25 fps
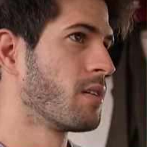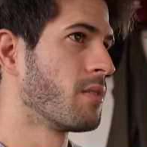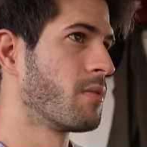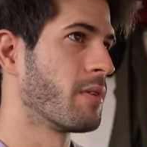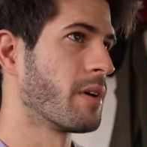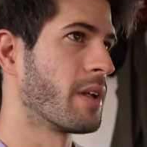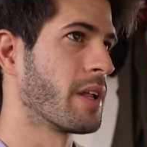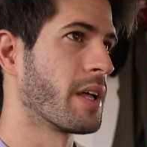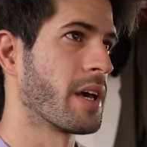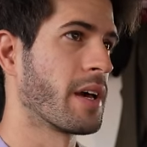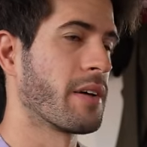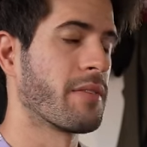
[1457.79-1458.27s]

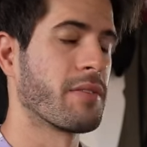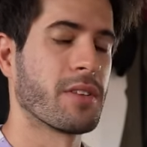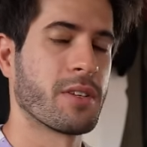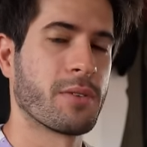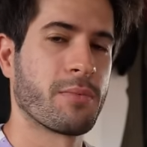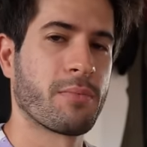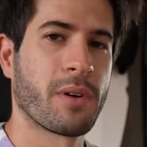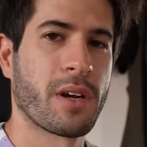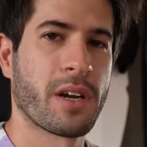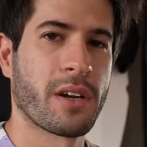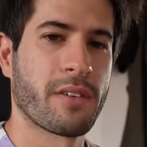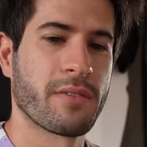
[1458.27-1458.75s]
while I have this
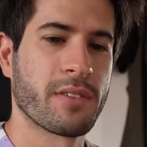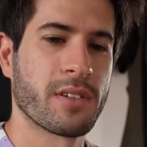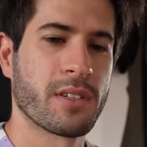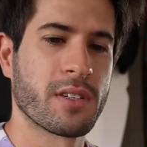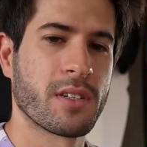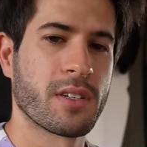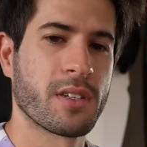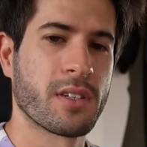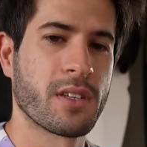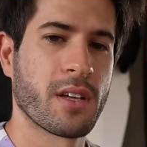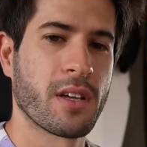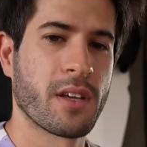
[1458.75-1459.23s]

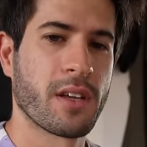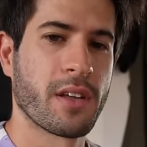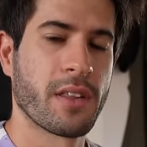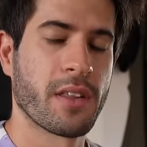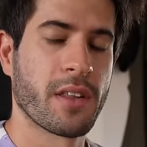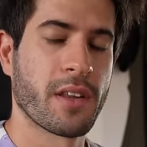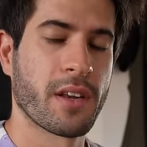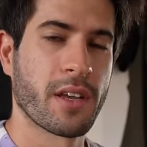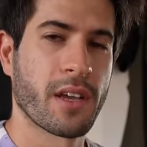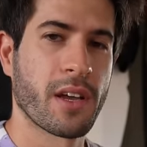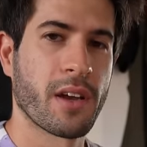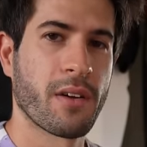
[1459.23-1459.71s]
breakfast
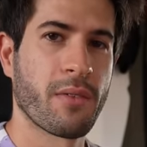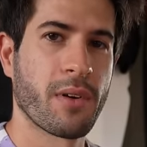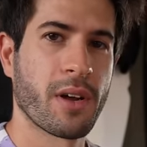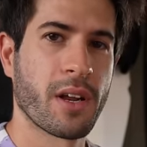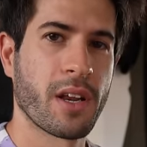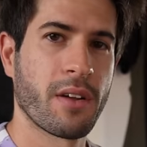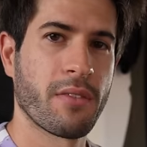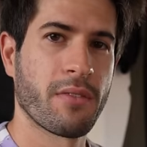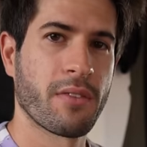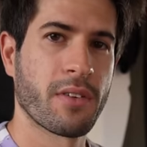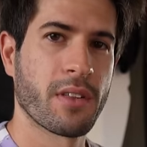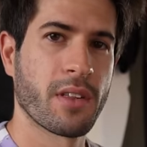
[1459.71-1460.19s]
and then get
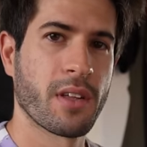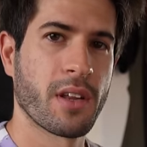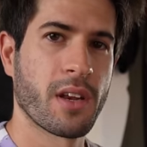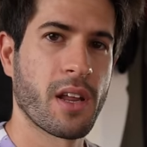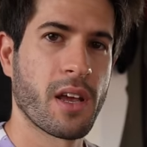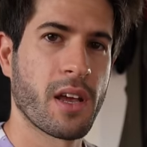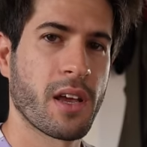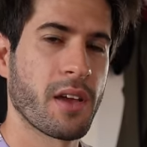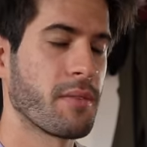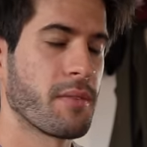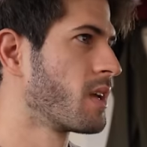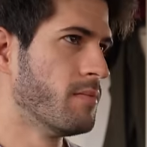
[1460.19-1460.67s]
ready for the
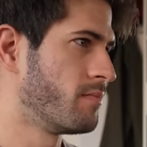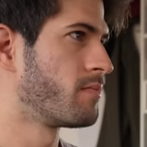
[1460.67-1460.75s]
day.